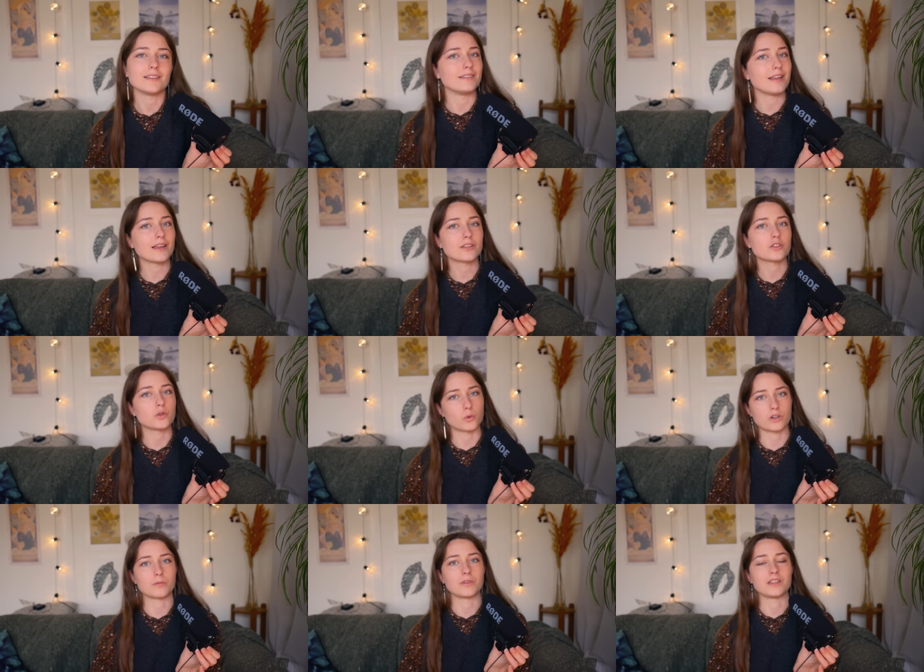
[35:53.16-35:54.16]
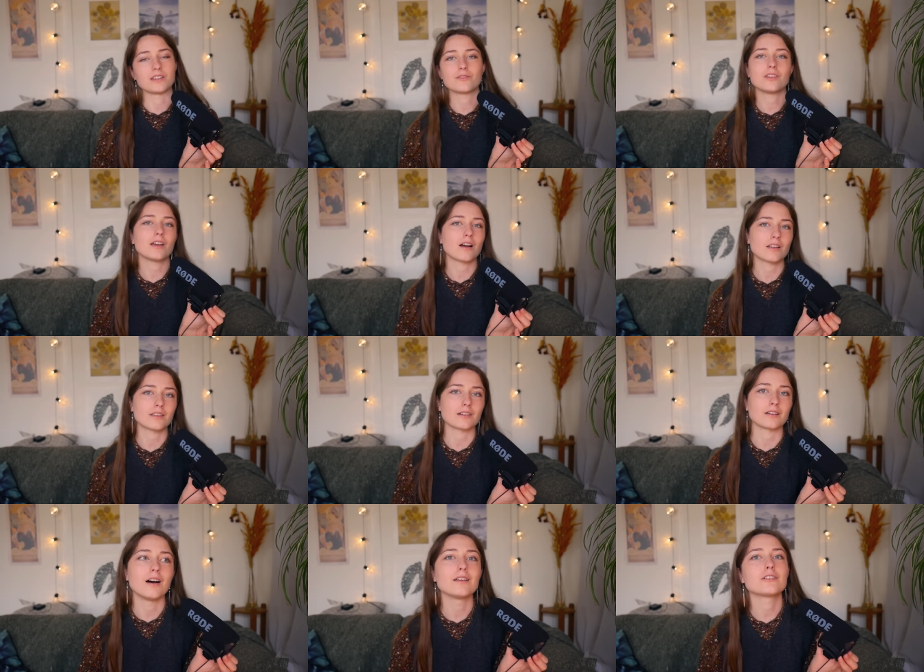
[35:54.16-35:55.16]
death tournament, if the
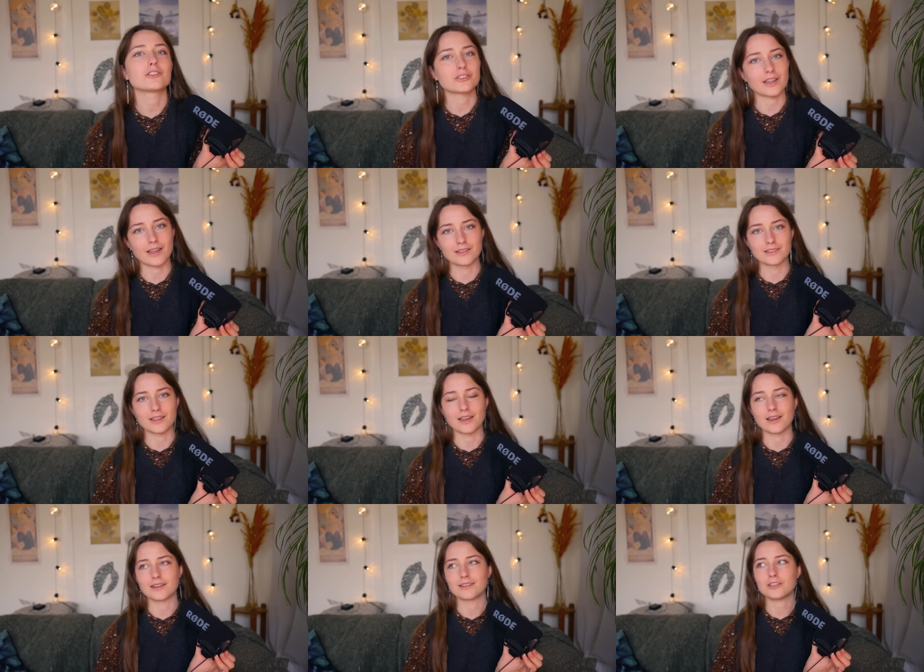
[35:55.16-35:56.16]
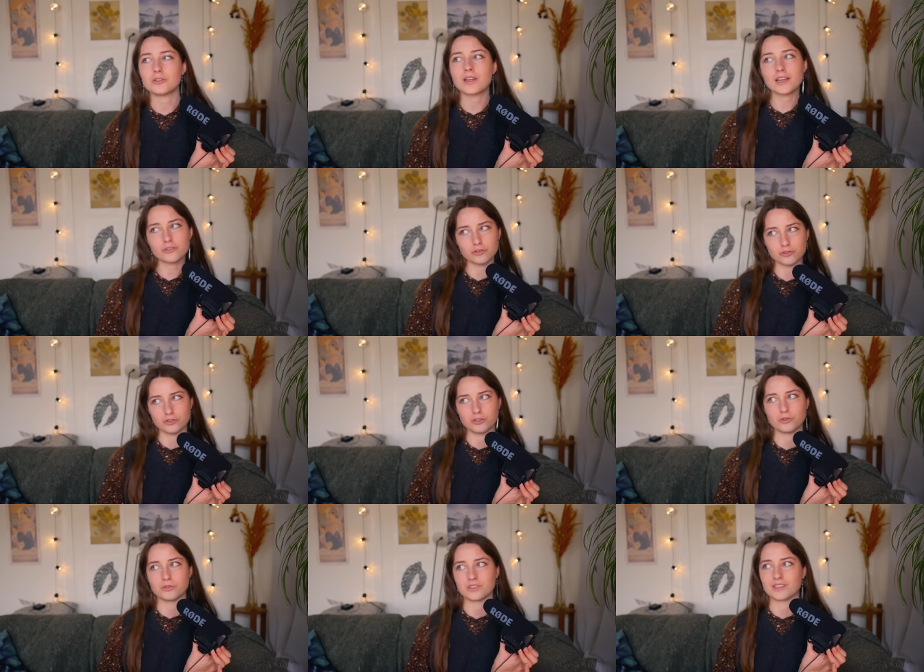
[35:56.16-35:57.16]
author understands that you can't just
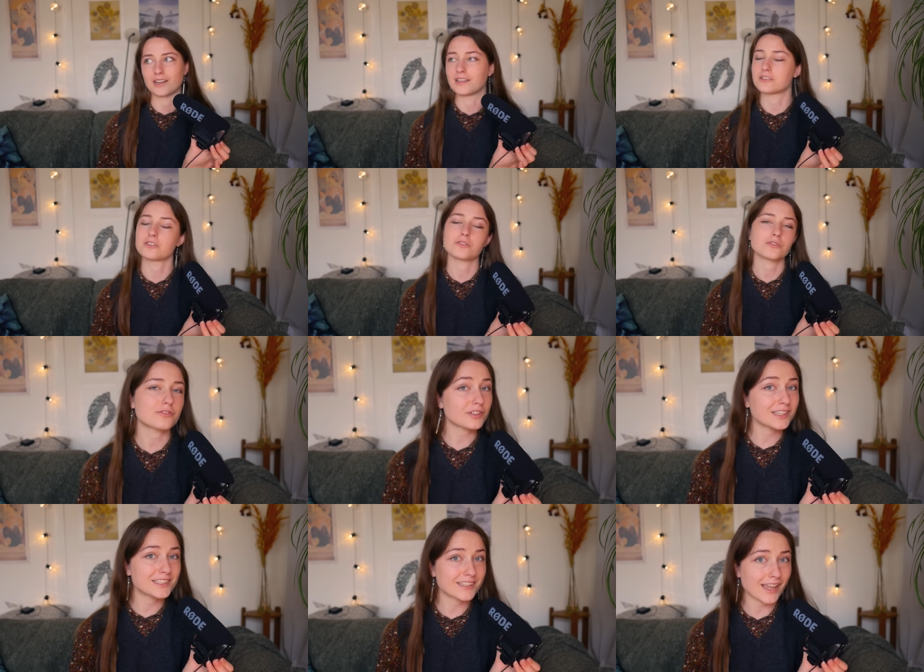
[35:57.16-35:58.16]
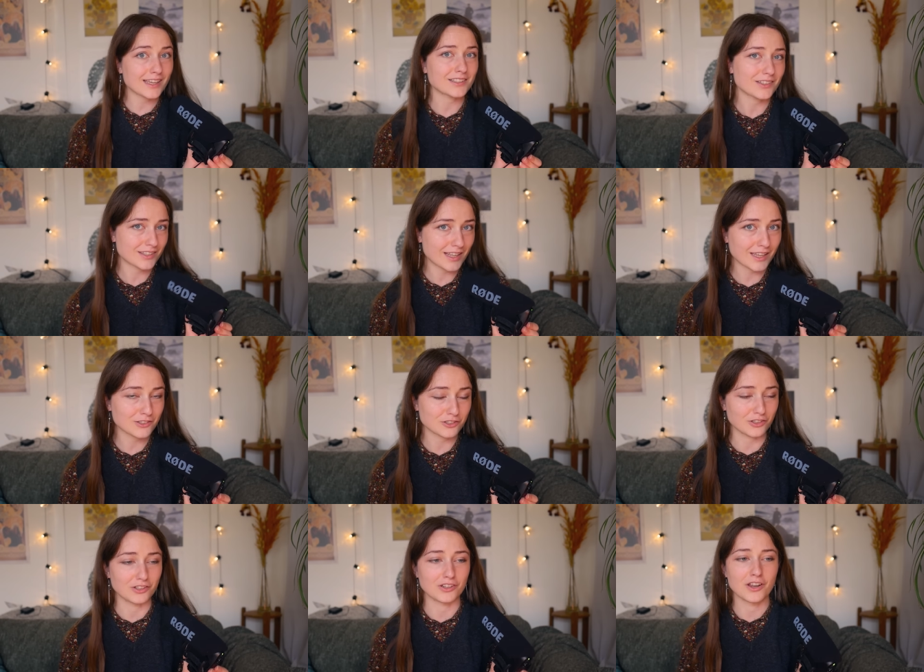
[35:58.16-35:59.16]
use it as free stakes and
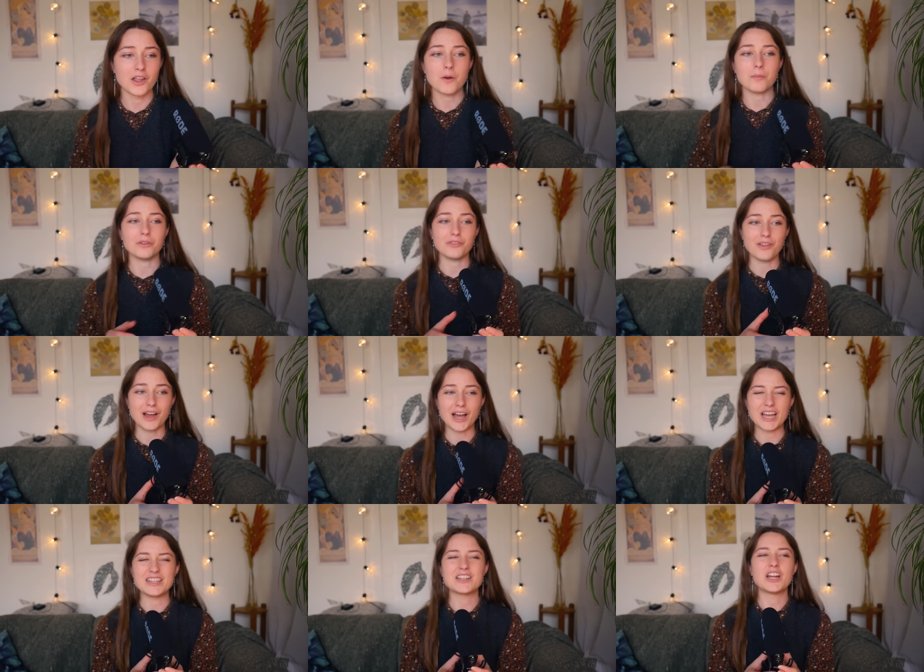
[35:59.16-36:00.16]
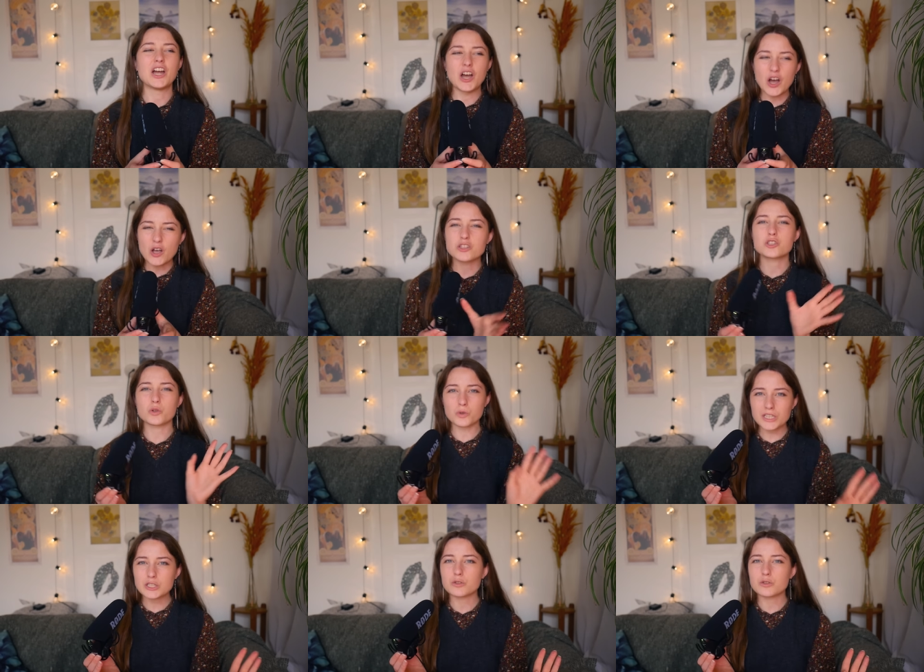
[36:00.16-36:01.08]
tension, but that a story